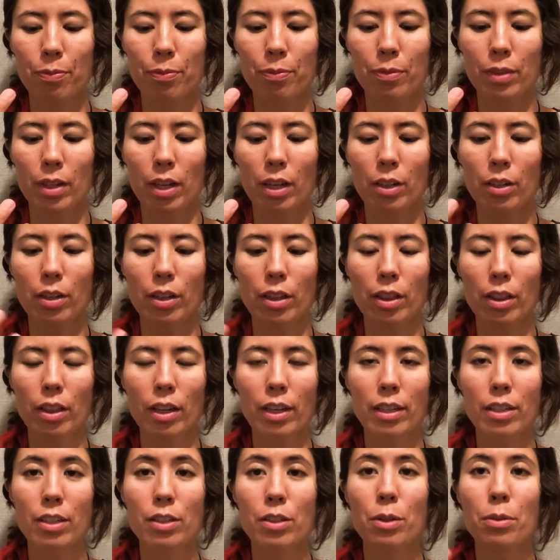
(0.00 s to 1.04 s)
a good thing
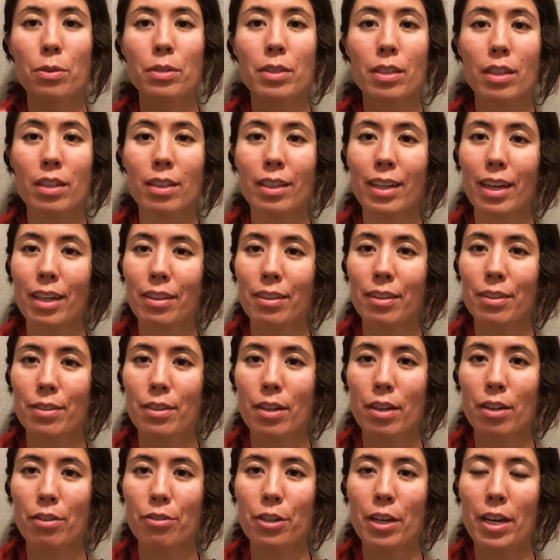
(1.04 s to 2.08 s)
to do is to clean out the center
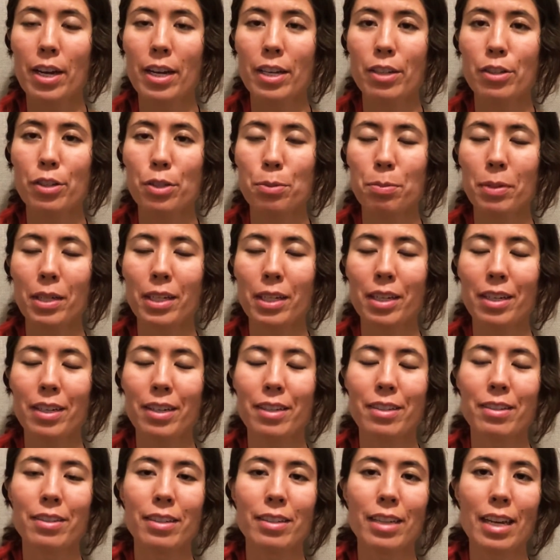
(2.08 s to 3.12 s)
of your head, just
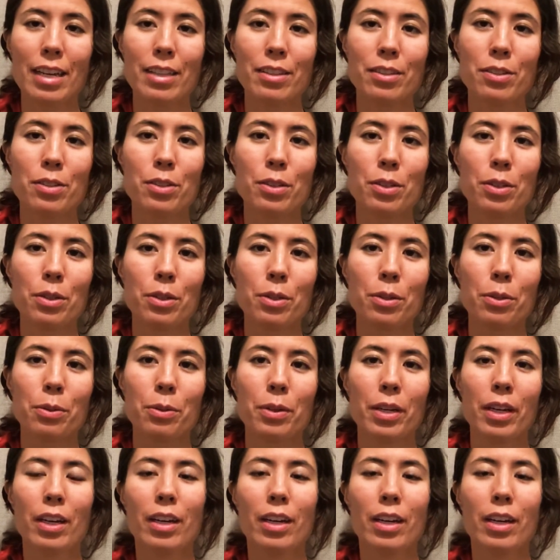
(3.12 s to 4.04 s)
because it tends to